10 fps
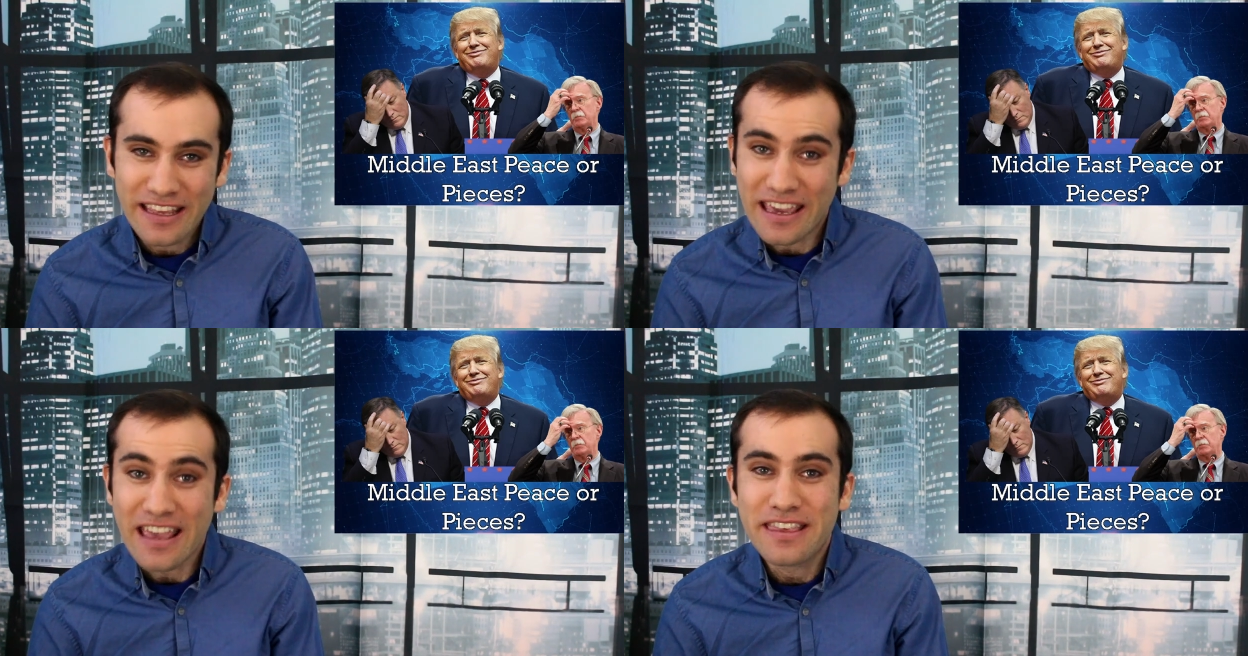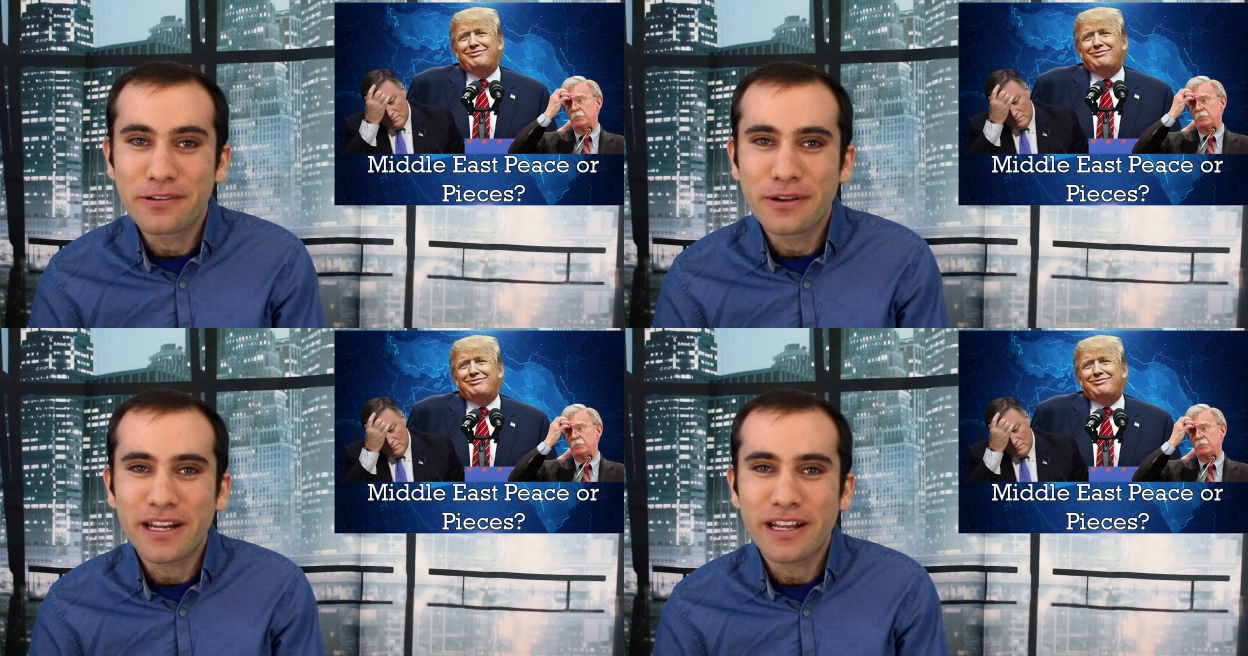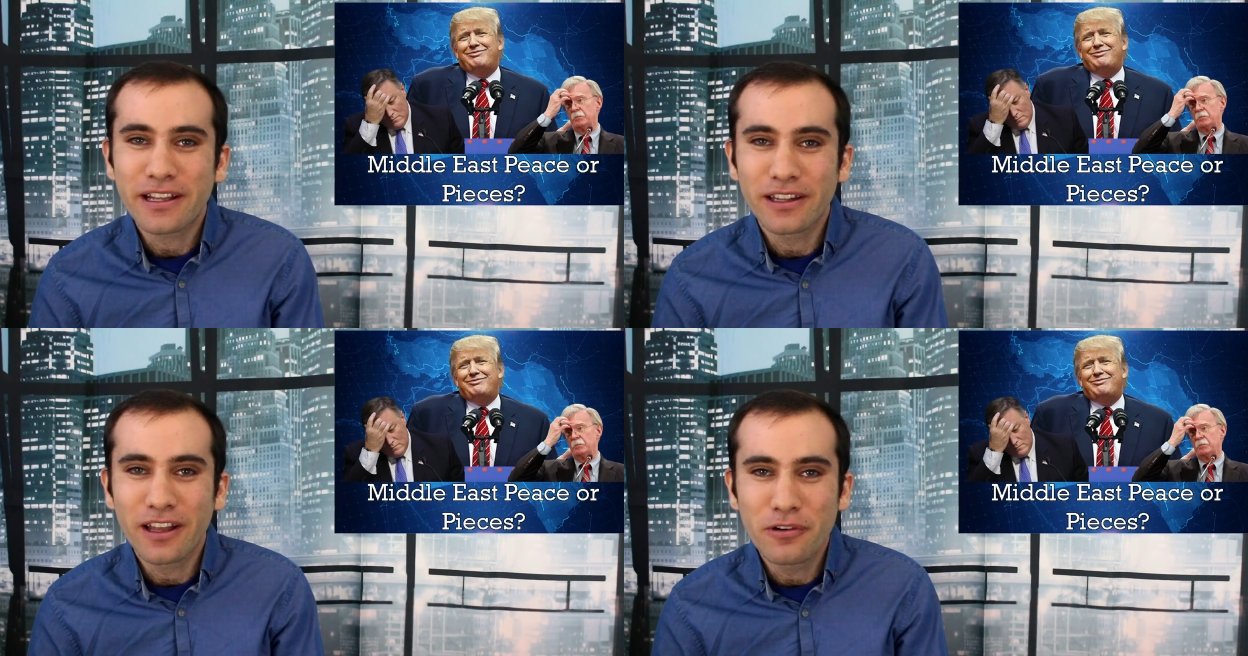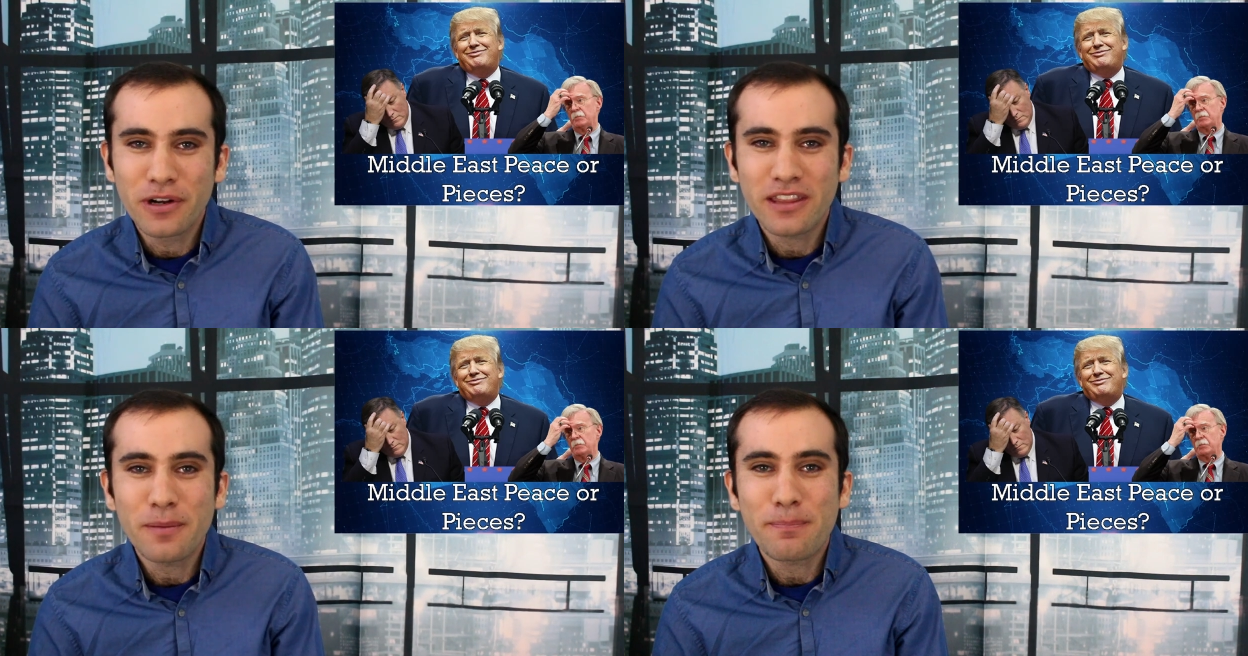Speaker 1: Guess you're eating alone
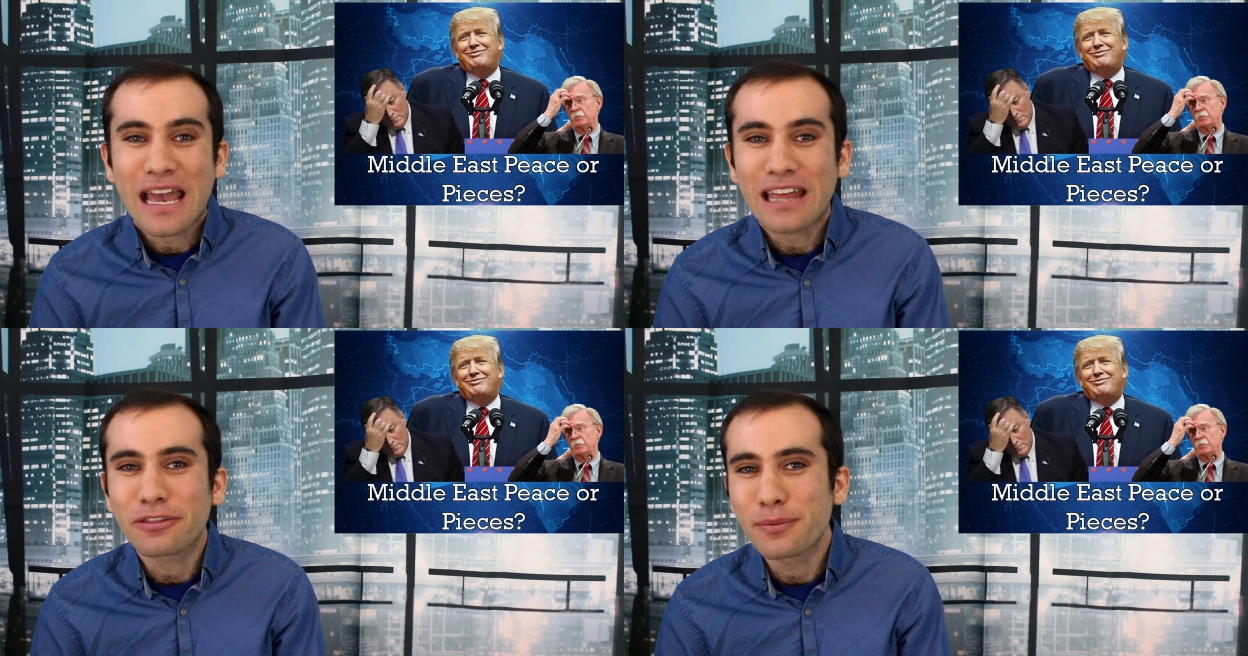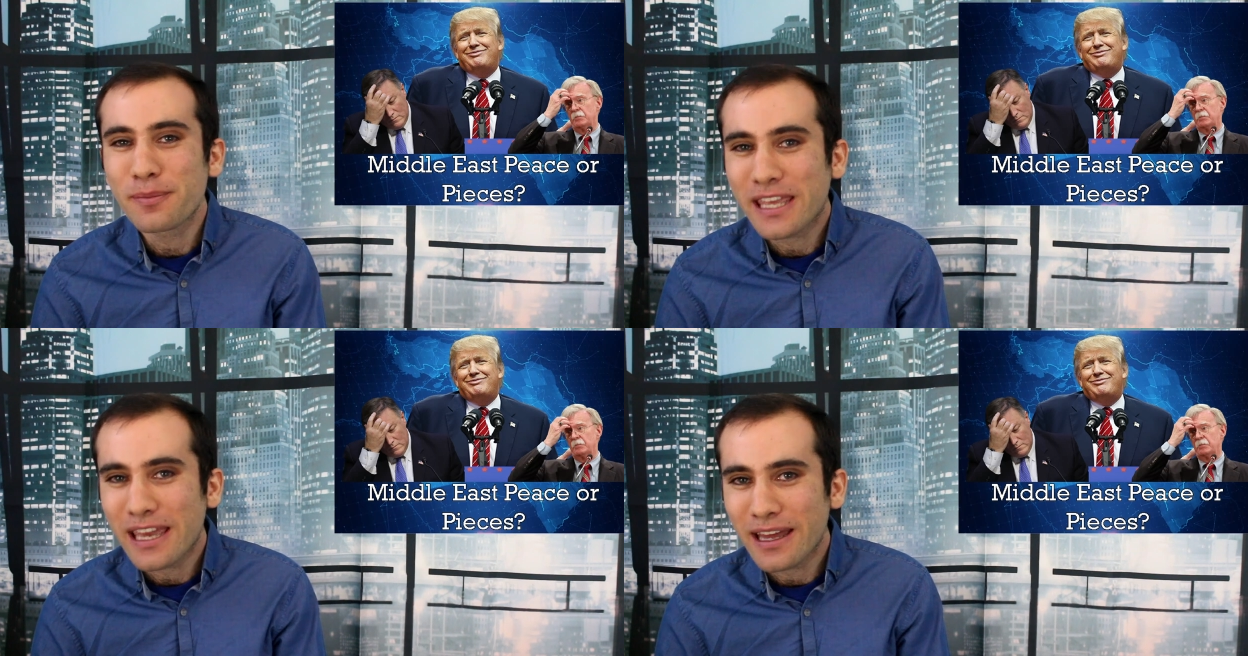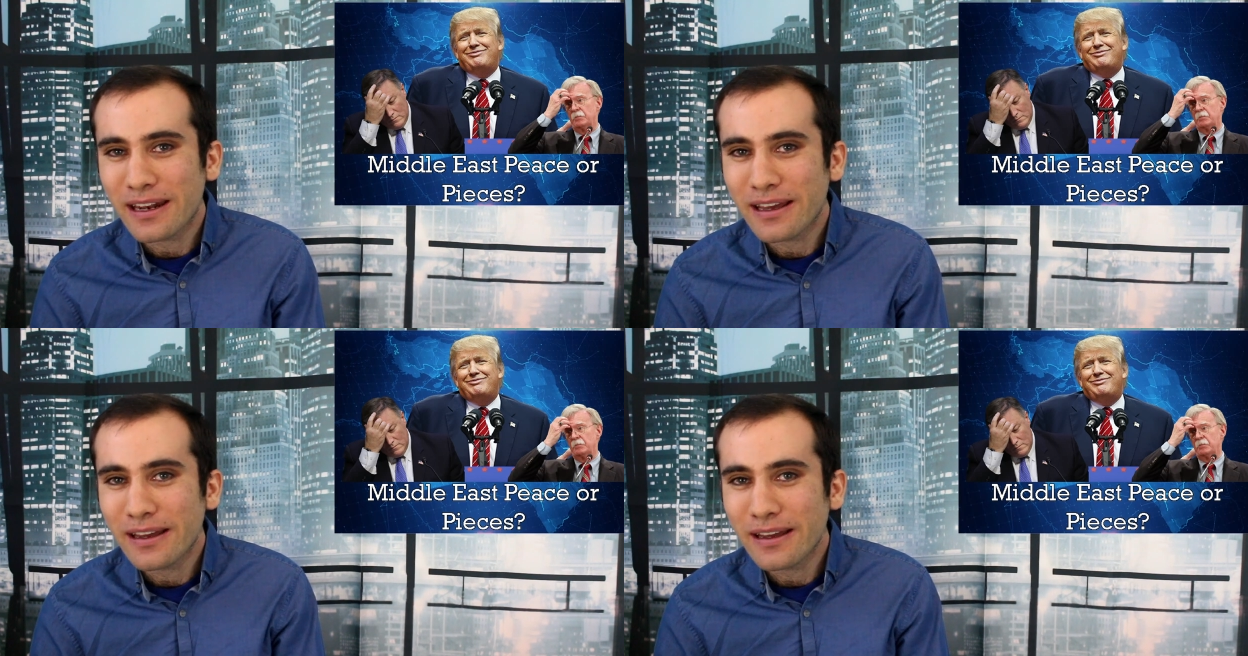in the bathroom again.